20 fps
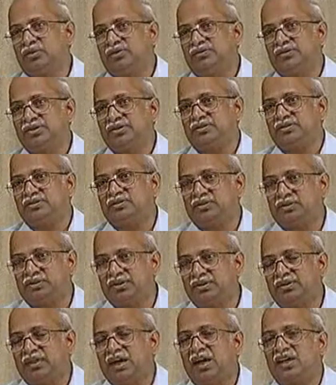vessels which
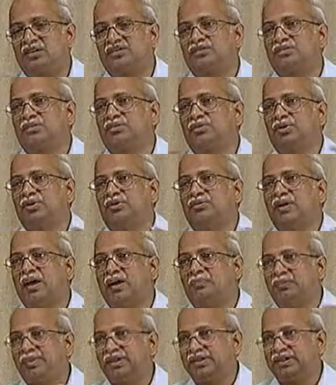have large number of
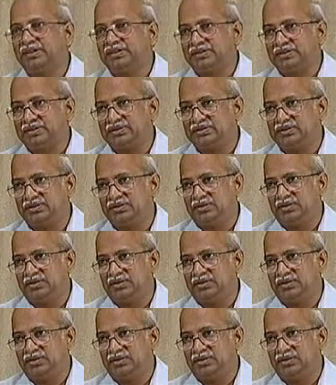appendages.